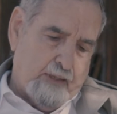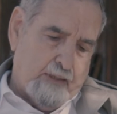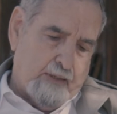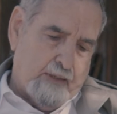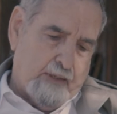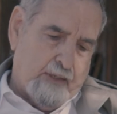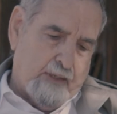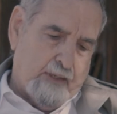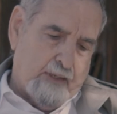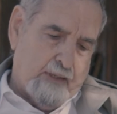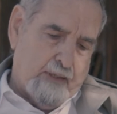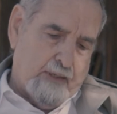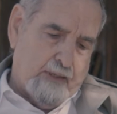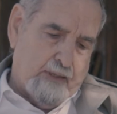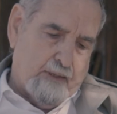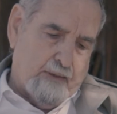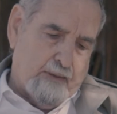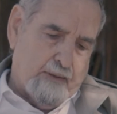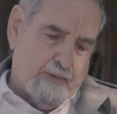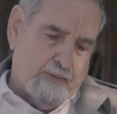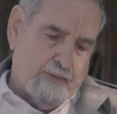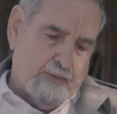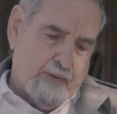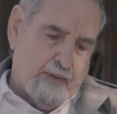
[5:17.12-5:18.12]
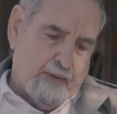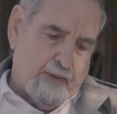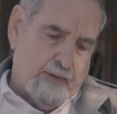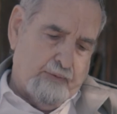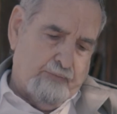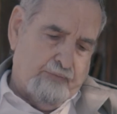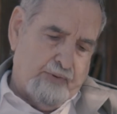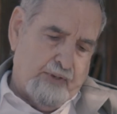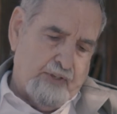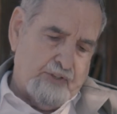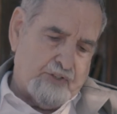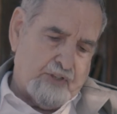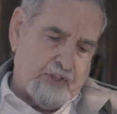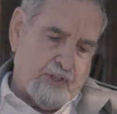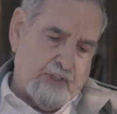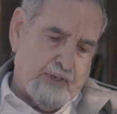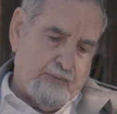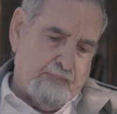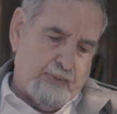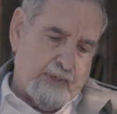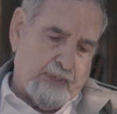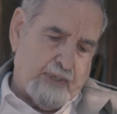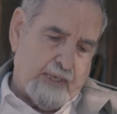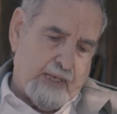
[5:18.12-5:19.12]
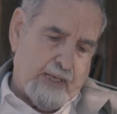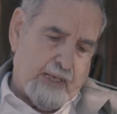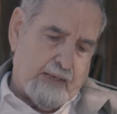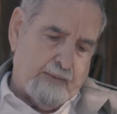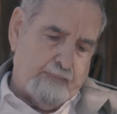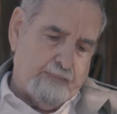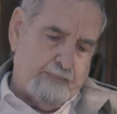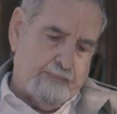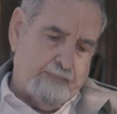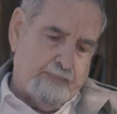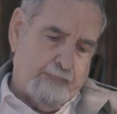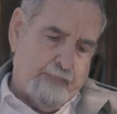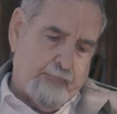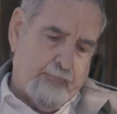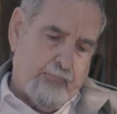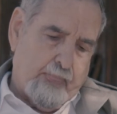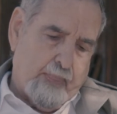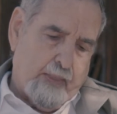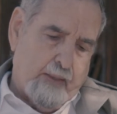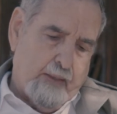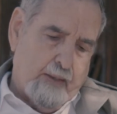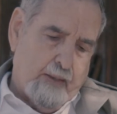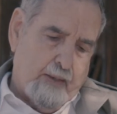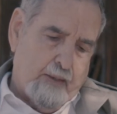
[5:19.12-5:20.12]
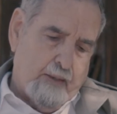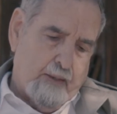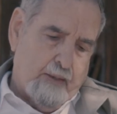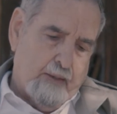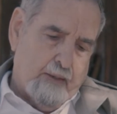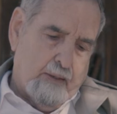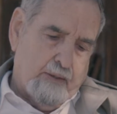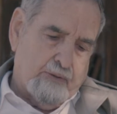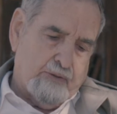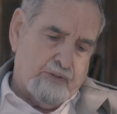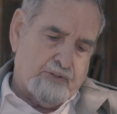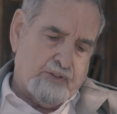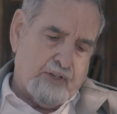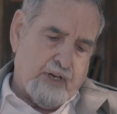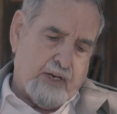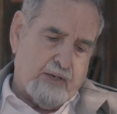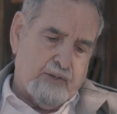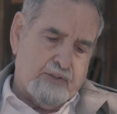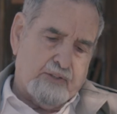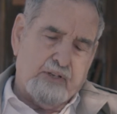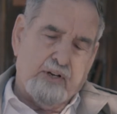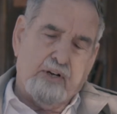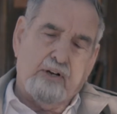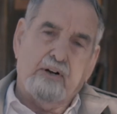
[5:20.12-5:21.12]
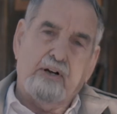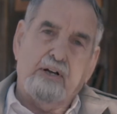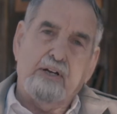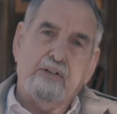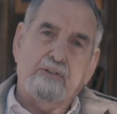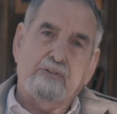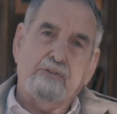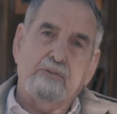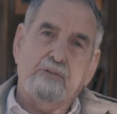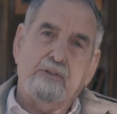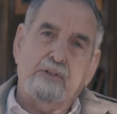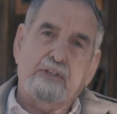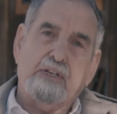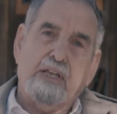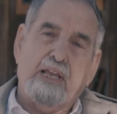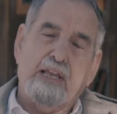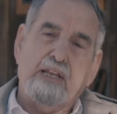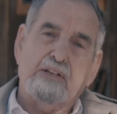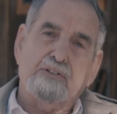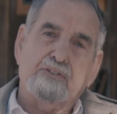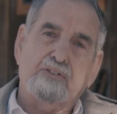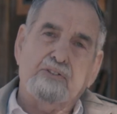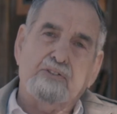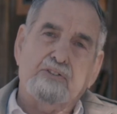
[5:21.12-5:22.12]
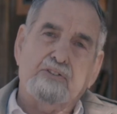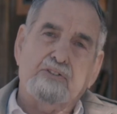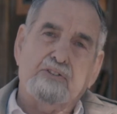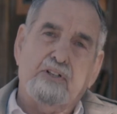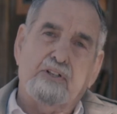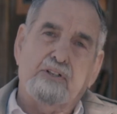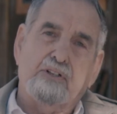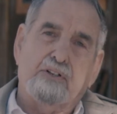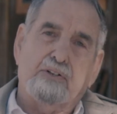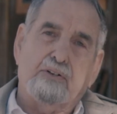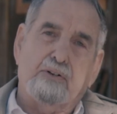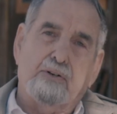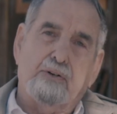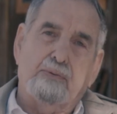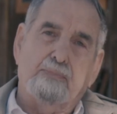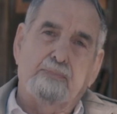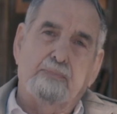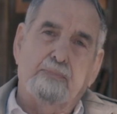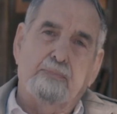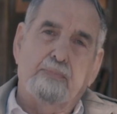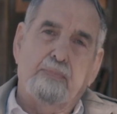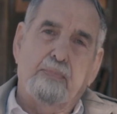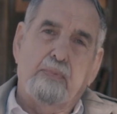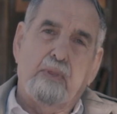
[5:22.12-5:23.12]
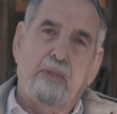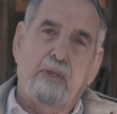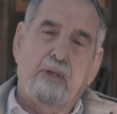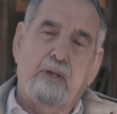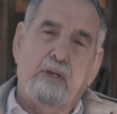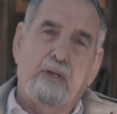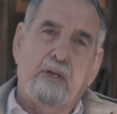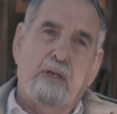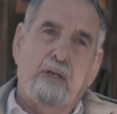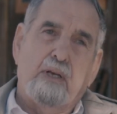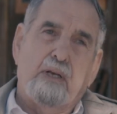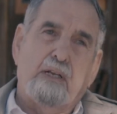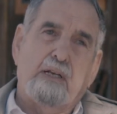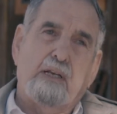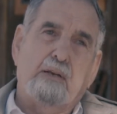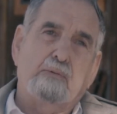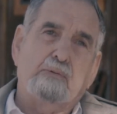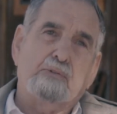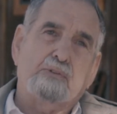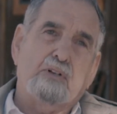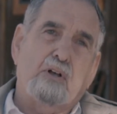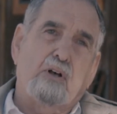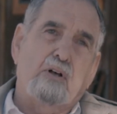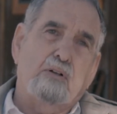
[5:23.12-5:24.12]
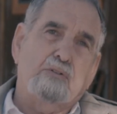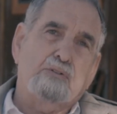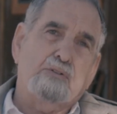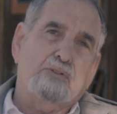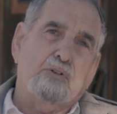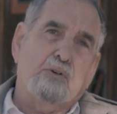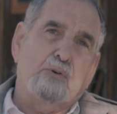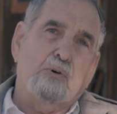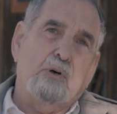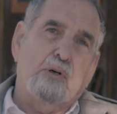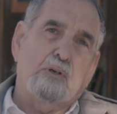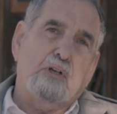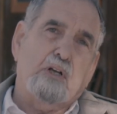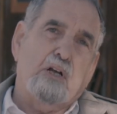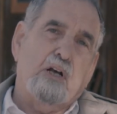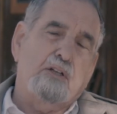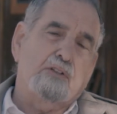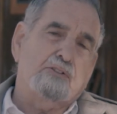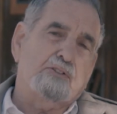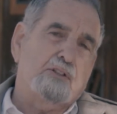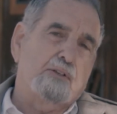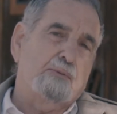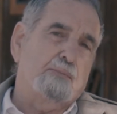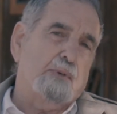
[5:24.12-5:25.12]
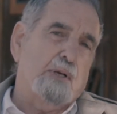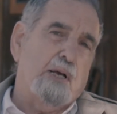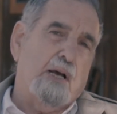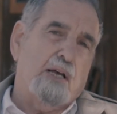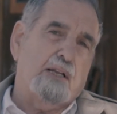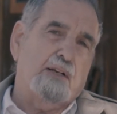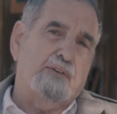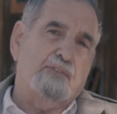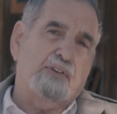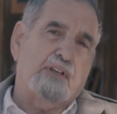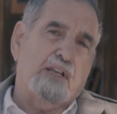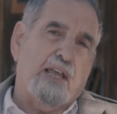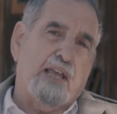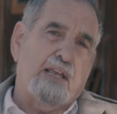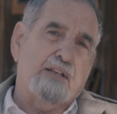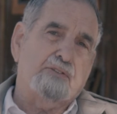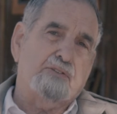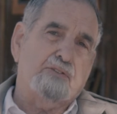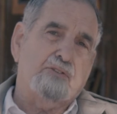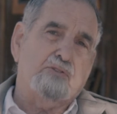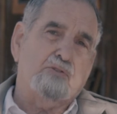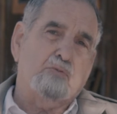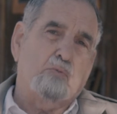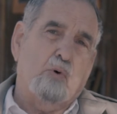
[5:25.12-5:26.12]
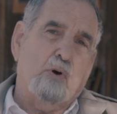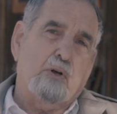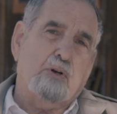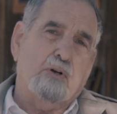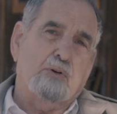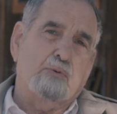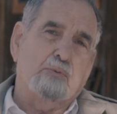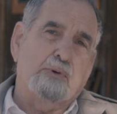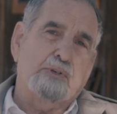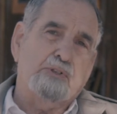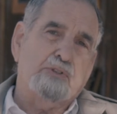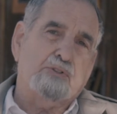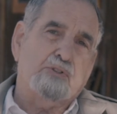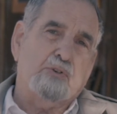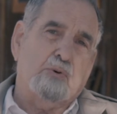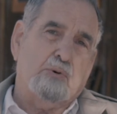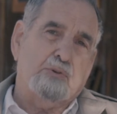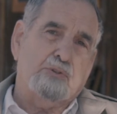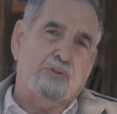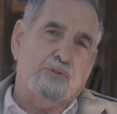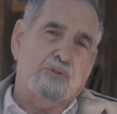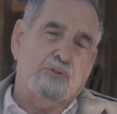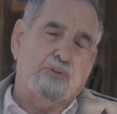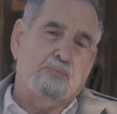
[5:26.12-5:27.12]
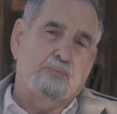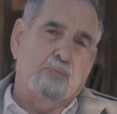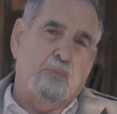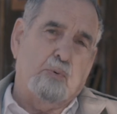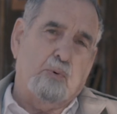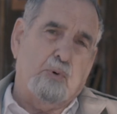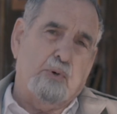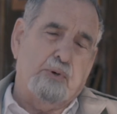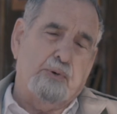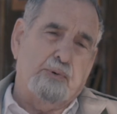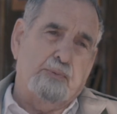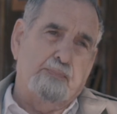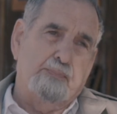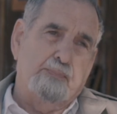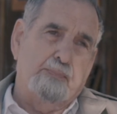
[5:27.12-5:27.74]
he eventually became secretary to a Kansas senator. And he was also on some kind of Kansas Water Resources Board.